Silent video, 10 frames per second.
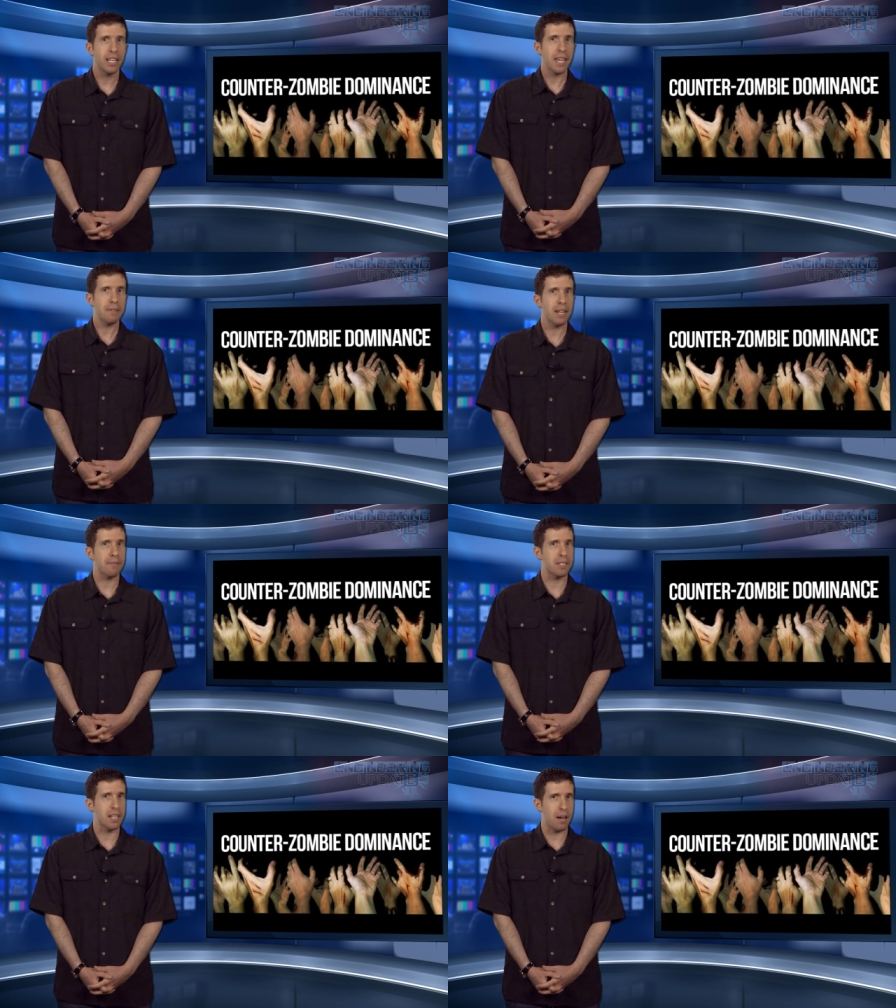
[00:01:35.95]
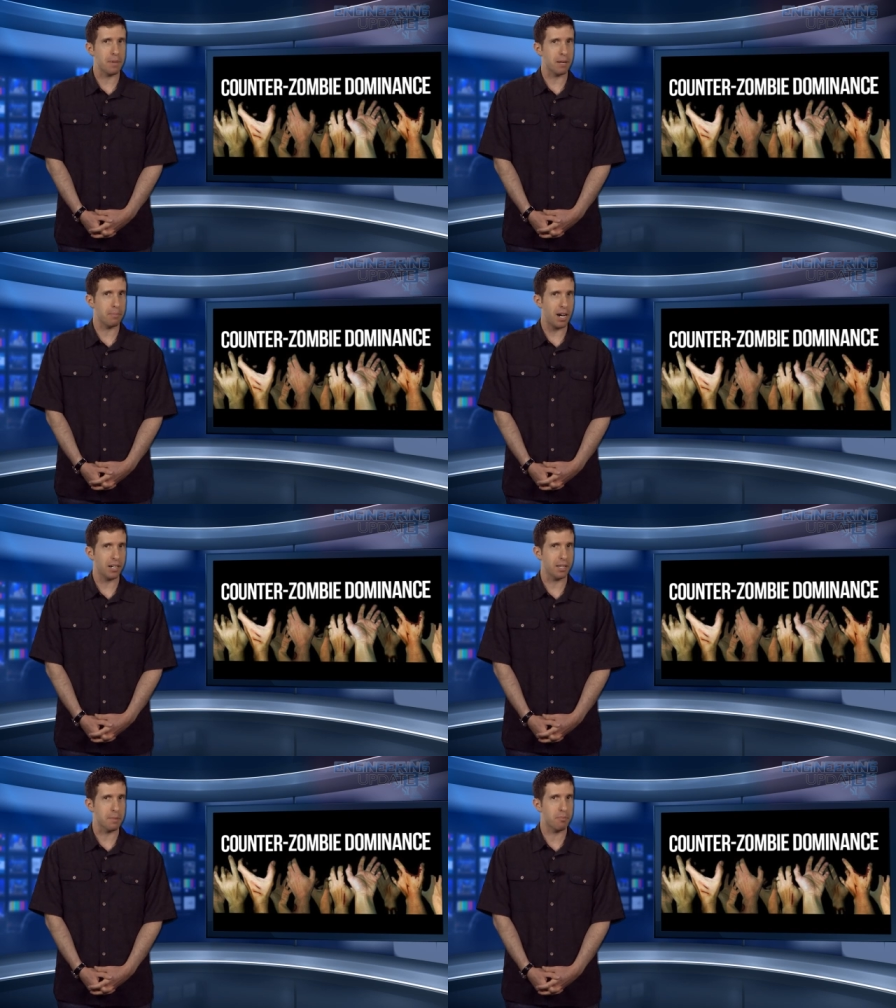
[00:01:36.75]
even if a zombie
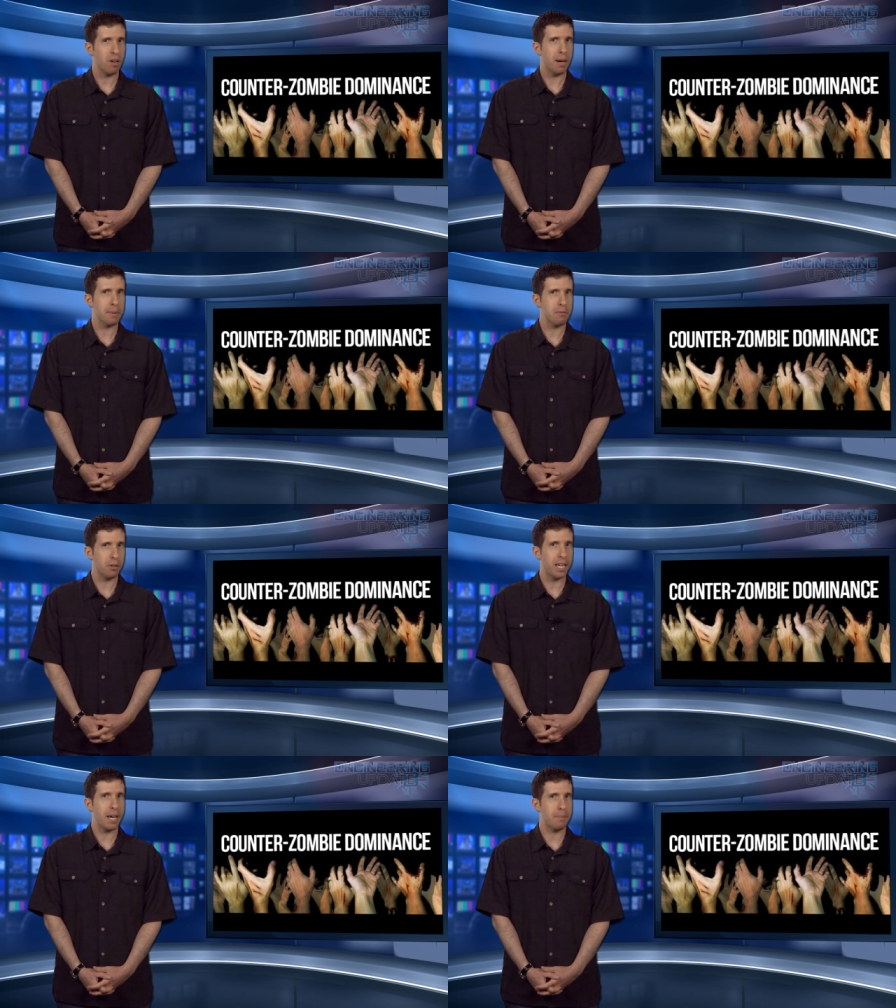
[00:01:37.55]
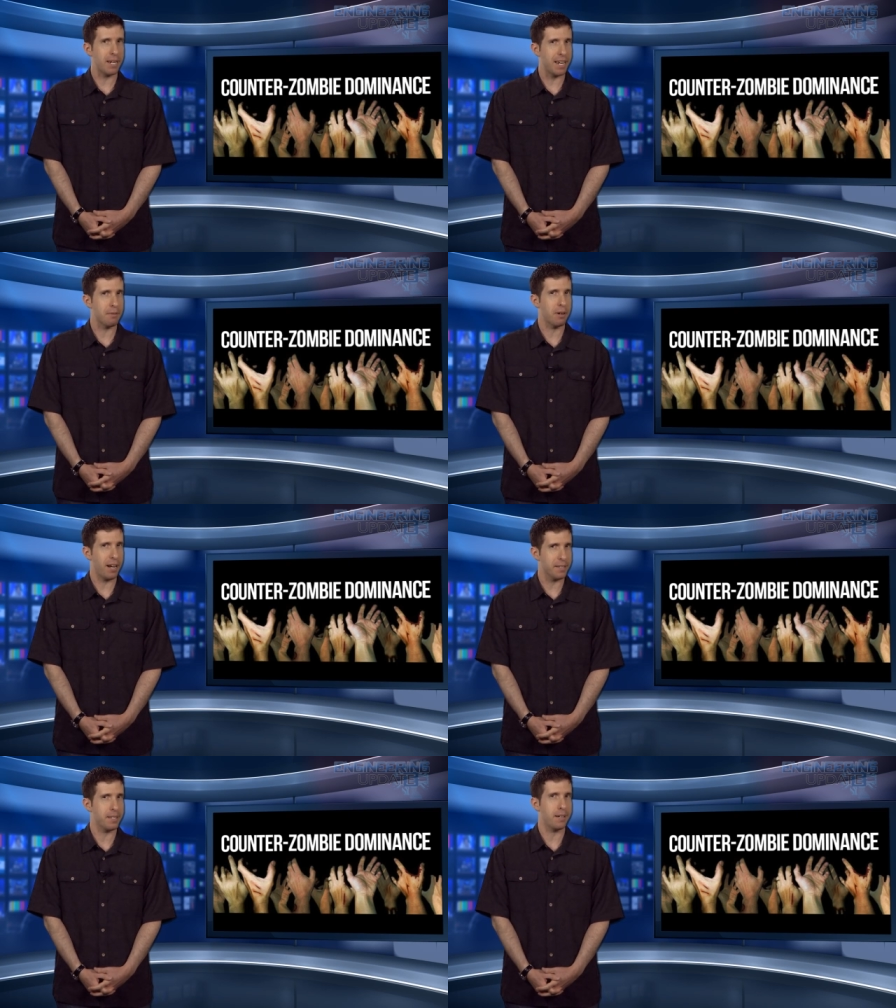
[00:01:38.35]
apocalypse probably won't happen anywhere
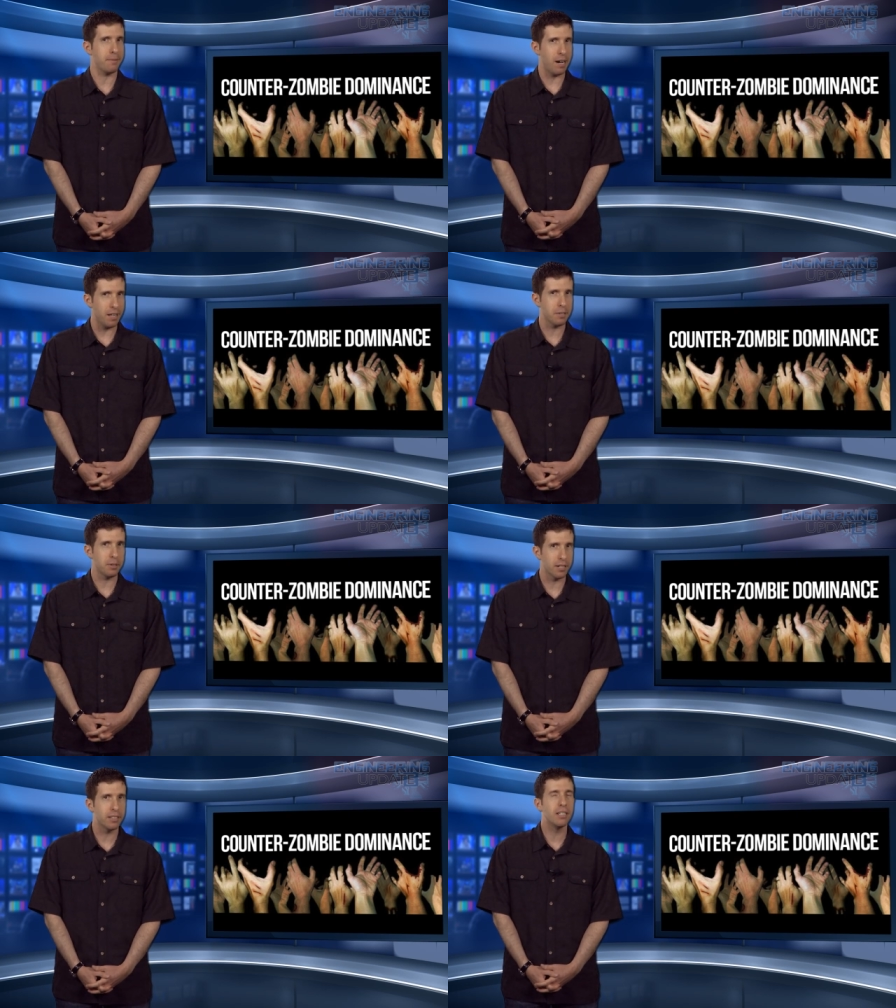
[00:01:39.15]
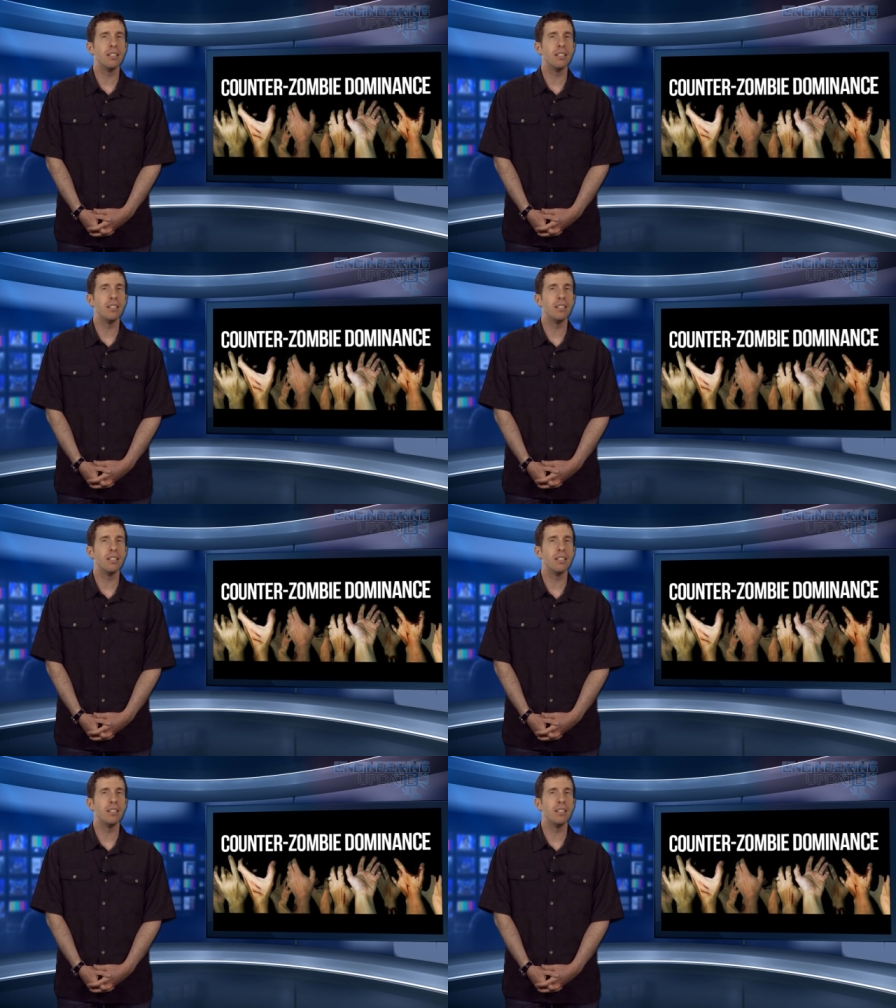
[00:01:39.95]
outside of Hollywood.